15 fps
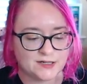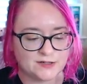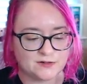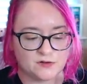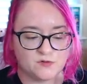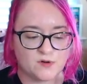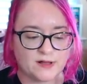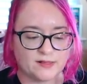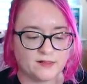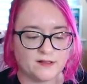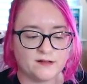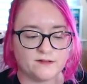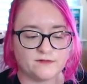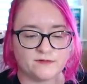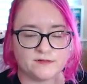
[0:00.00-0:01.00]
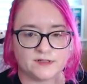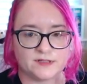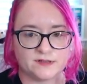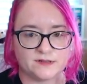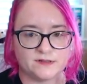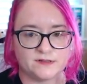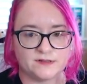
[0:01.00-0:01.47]
Ooh, I love
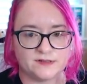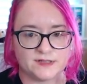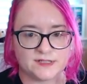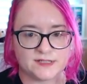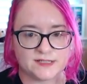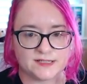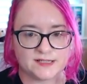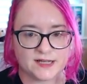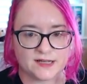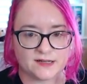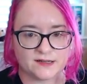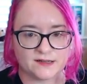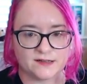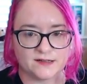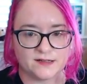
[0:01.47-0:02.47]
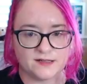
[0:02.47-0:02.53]
this is like a